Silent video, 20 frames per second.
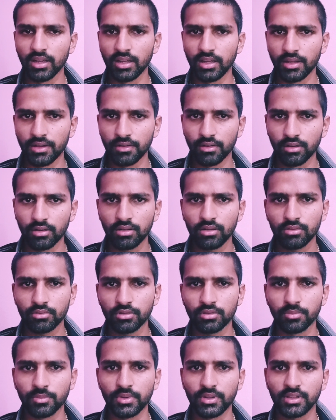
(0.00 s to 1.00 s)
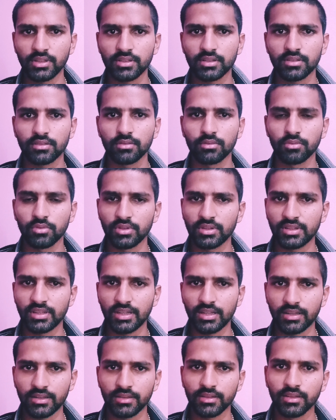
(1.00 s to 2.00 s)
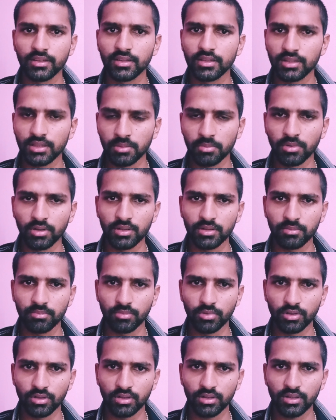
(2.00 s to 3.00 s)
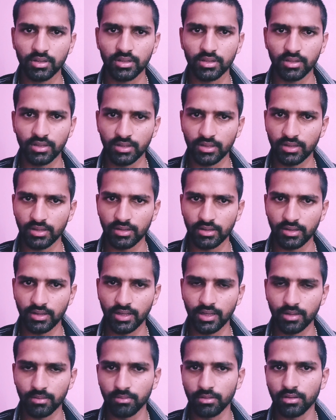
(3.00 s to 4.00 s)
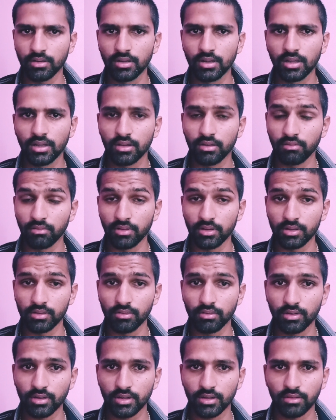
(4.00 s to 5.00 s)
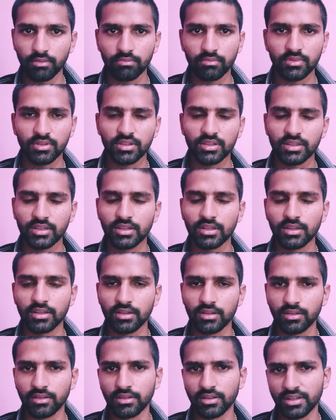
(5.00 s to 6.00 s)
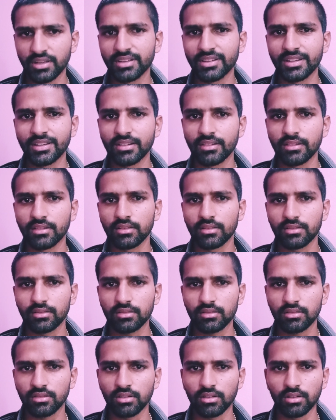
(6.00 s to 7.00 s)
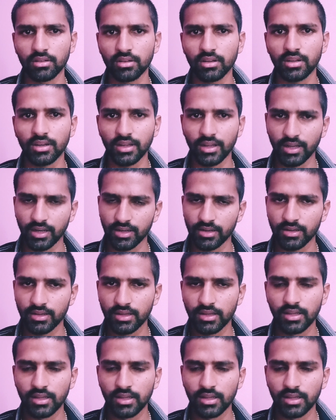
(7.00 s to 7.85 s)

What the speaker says: and all the bricks which are evenly burned and have a regular edge and corner are